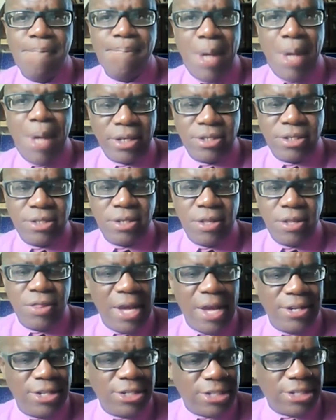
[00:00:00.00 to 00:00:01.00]
But
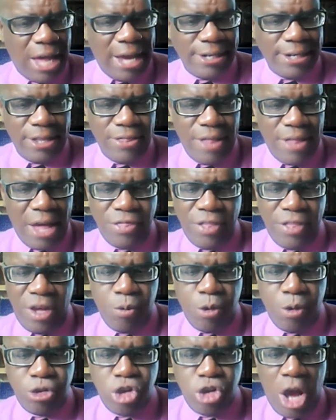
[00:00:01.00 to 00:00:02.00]
they decided that
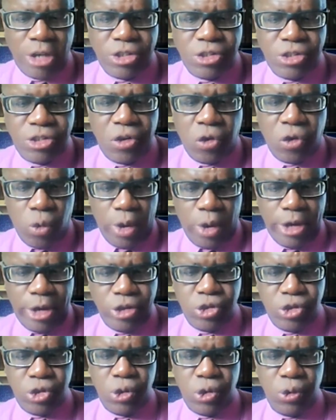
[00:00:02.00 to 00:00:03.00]
they were not
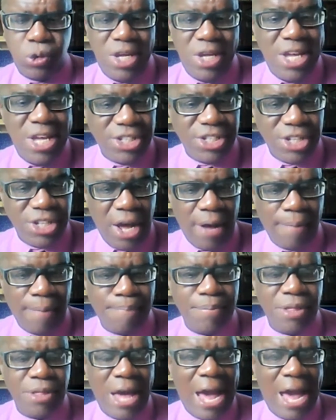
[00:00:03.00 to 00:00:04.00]
going to ease up.
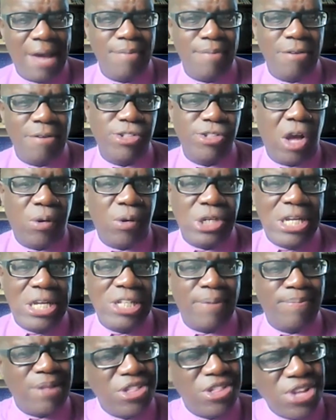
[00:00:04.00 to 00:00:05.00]
The IMF was not going to
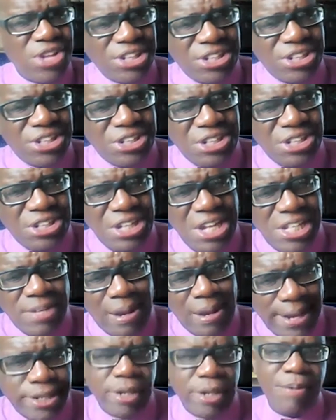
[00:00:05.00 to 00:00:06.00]
ease up. They just eased up a
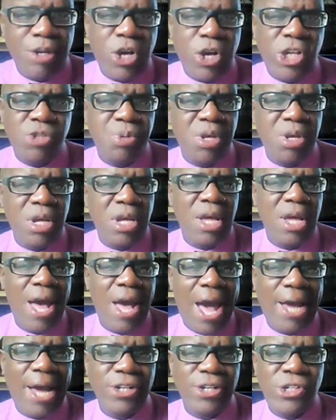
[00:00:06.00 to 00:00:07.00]
little because we
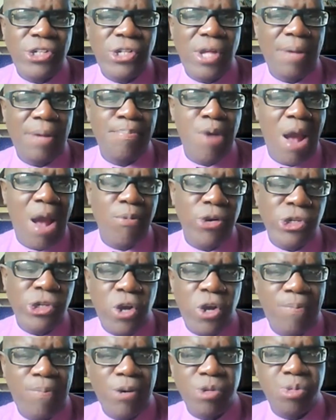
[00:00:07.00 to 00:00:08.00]
had a primary
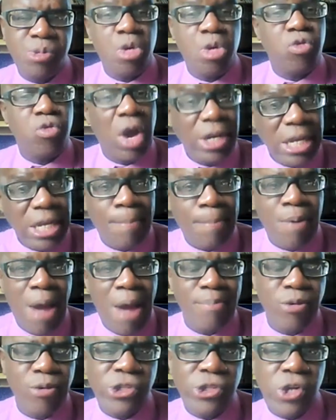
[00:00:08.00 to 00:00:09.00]
surplus. We were running a
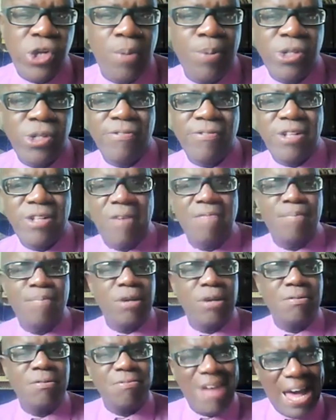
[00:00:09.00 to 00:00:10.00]
primary surplus of
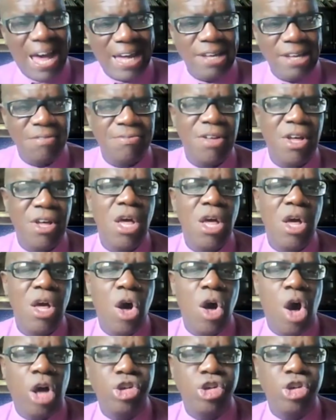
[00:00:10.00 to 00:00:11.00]
7.5
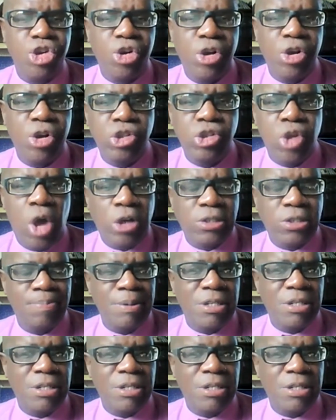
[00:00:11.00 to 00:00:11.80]
under Dr.